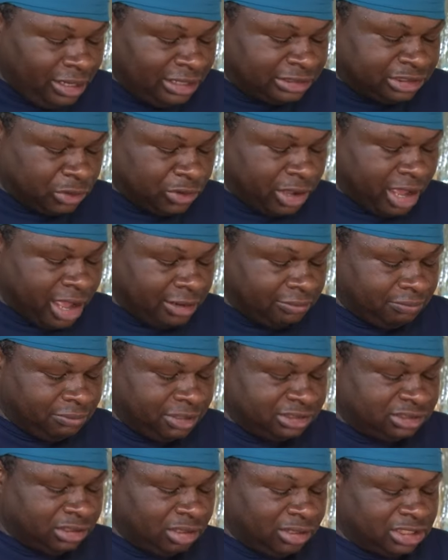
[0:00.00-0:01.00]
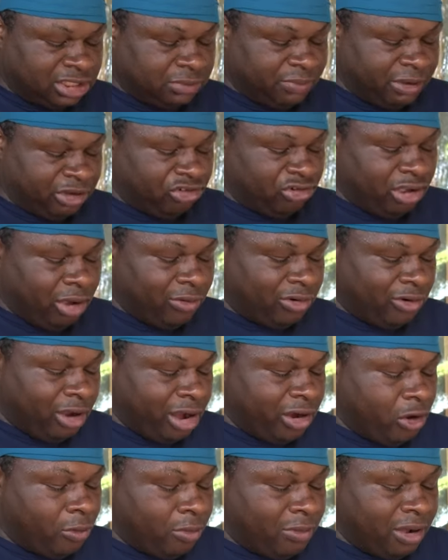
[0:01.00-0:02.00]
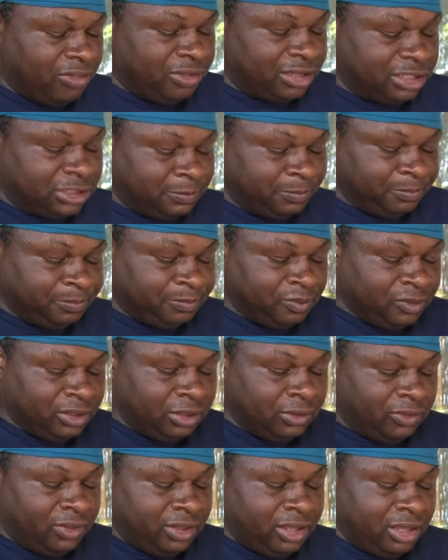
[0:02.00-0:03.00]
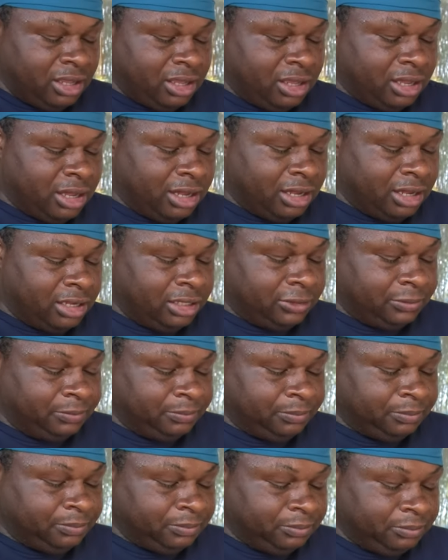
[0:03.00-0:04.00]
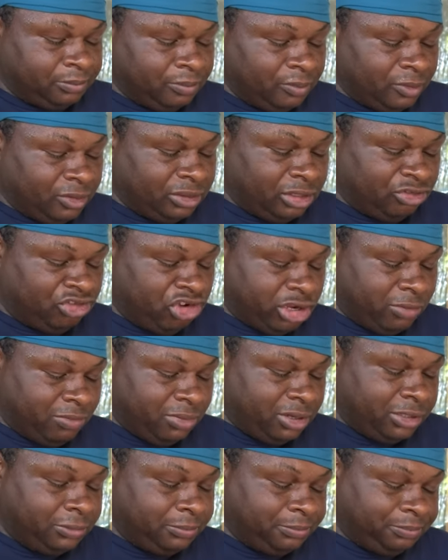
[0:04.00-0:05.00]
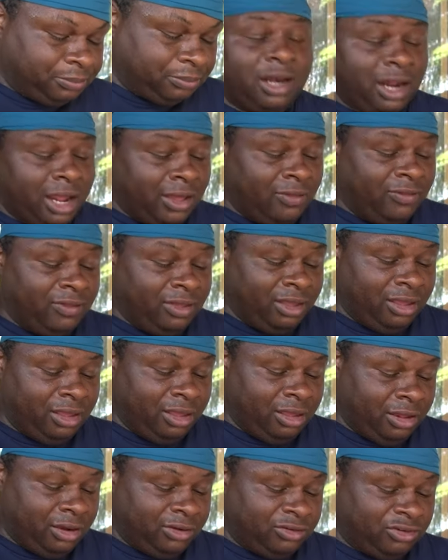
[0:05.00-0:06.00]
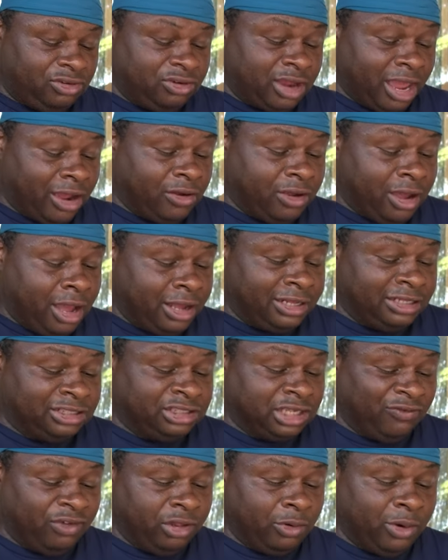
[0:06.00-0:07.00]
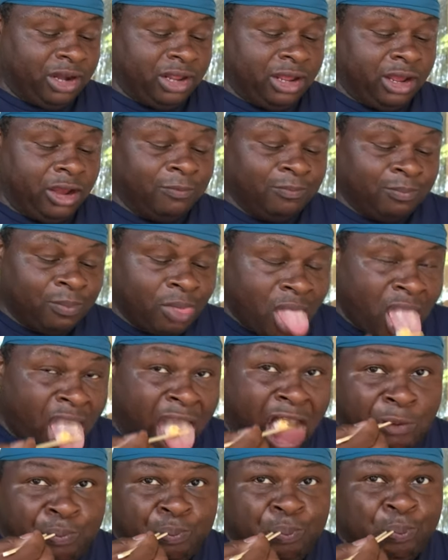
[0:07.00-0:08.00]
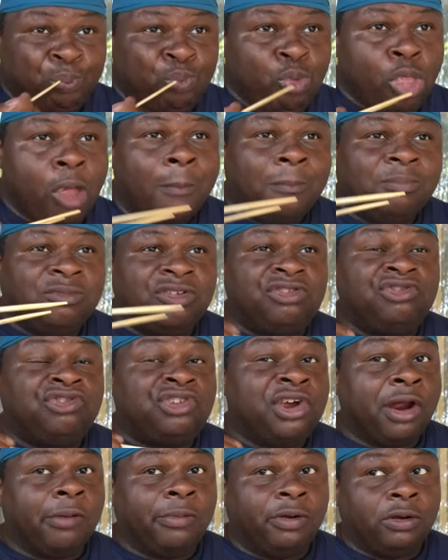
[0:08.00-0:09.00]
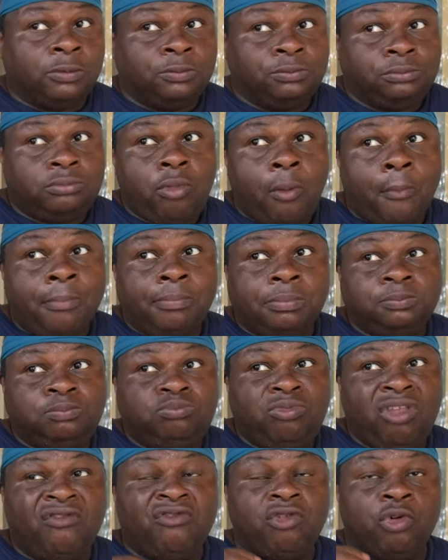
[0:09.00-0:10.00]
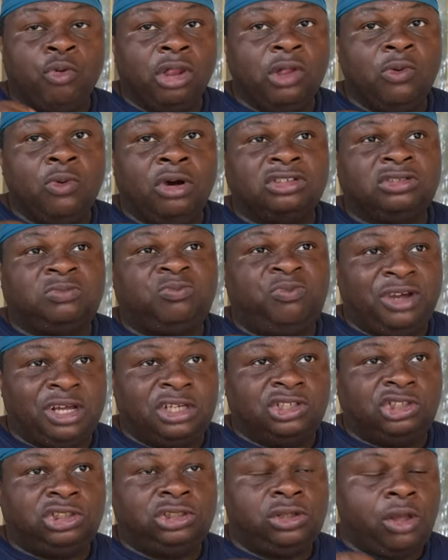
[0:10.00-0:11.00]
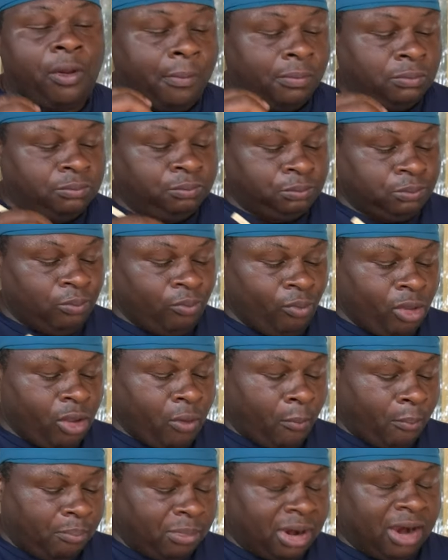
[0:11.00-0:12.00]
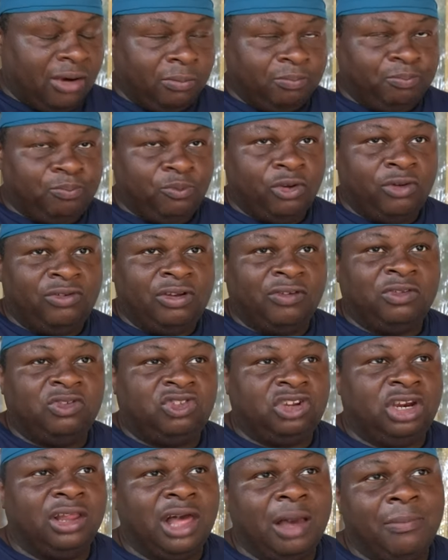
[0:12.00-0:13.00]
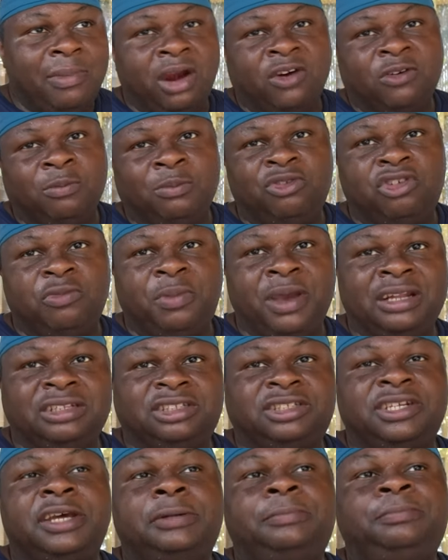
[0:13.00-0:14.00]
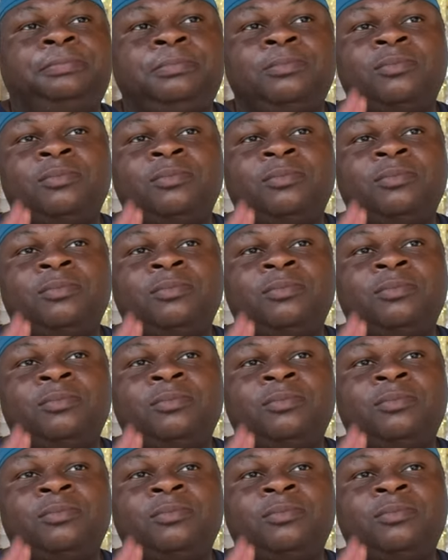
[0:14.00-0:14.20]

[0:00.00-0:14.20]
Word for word: It's okay. It's nothing special. I wouldn't write home about this. The uh, the chicken bun and the takoyaki is definitely a way to go isn't terrible if you really want to kiss. But we've definitely seen a lot better from the Japan stand.